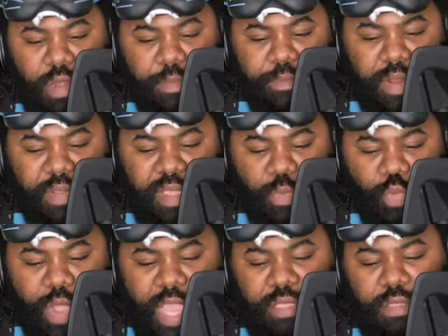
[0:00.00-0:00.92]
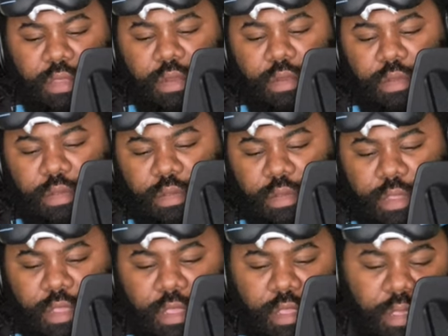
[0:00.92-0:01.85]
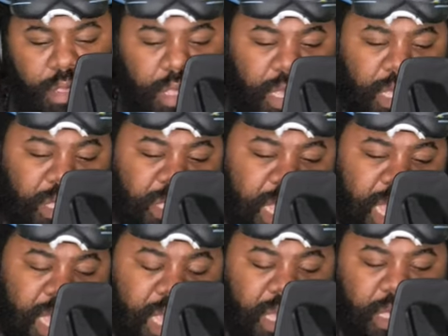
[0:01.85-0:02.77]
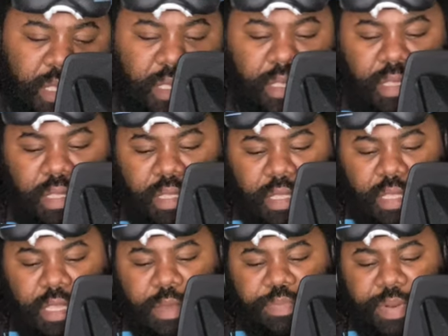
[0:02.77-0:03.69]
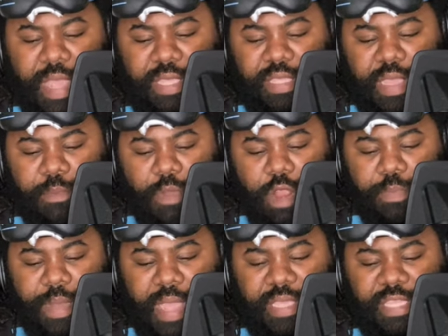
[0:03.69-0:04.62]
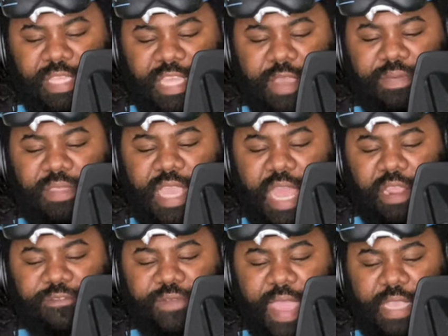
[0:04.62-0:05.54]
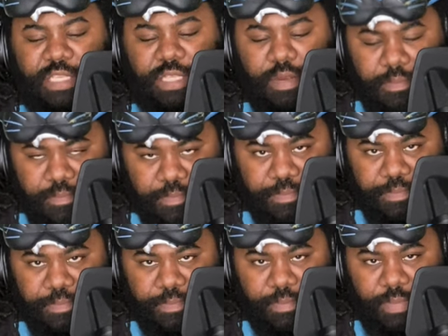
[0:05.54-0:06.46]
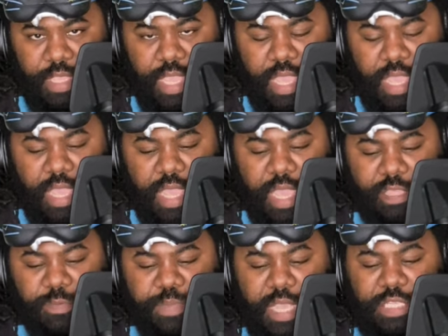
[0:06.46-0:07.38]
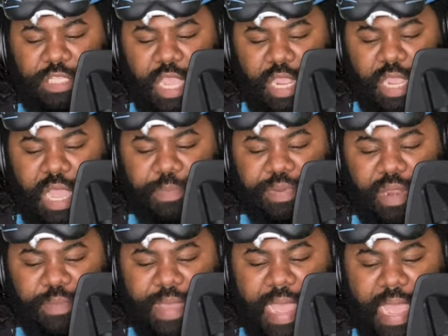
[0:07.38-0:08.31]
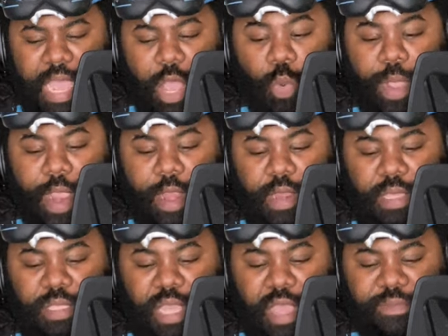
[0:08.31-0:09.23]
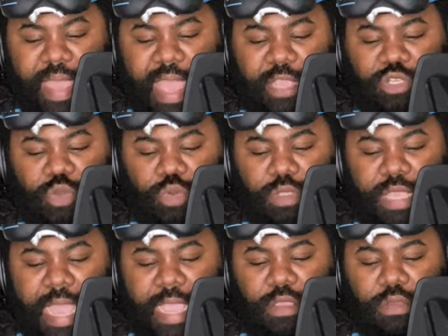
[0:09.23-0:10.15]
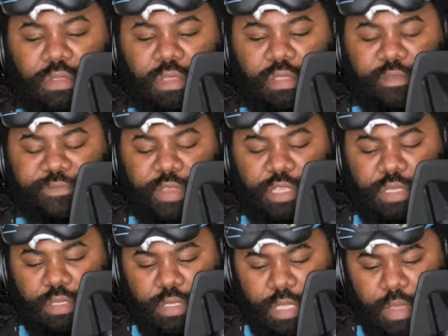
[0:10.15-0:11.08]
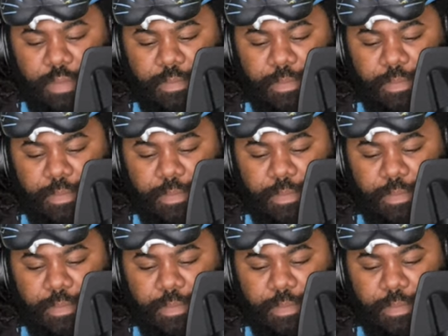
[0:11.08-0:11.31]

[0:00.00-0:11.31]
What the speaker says: to Merriam-Webster, he say, complacent, marked by self-satisfaction, especially accompanied by awareness of actual dangers of deficiency.